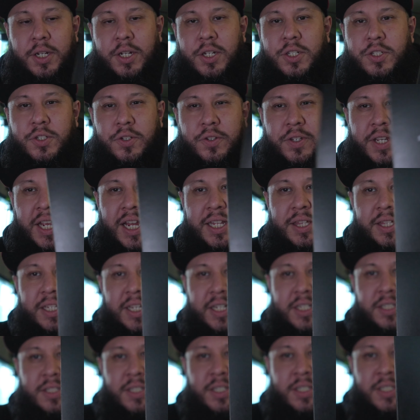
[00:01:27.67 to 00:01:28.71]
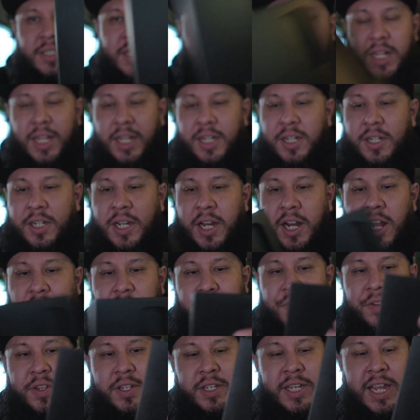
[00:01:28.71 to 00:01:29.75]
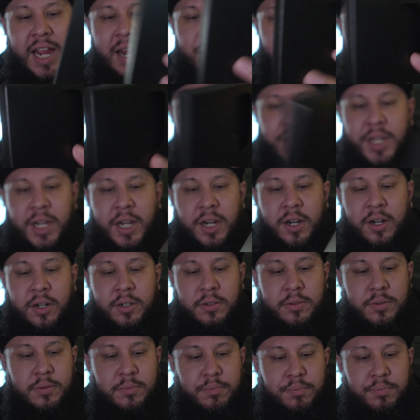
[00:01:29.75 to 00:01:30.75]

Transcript: So you get this. This is kind of like a cutout for the camera here.